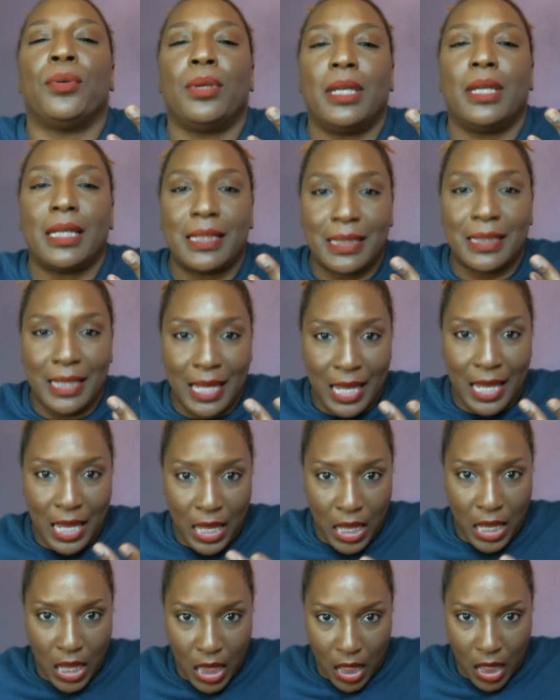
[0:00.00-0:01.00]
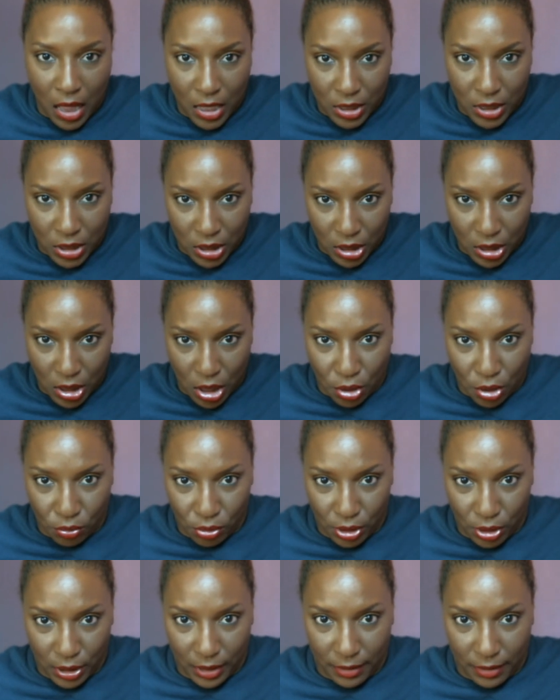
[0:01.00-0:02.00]
exhale
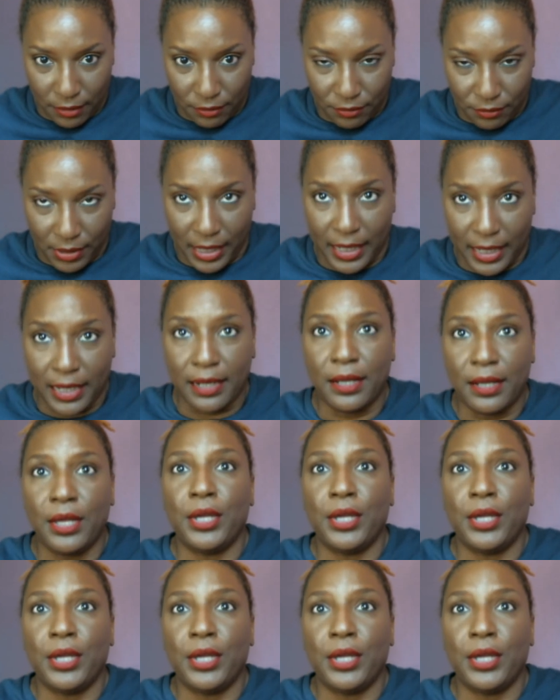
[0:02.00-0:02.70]
slowly, right?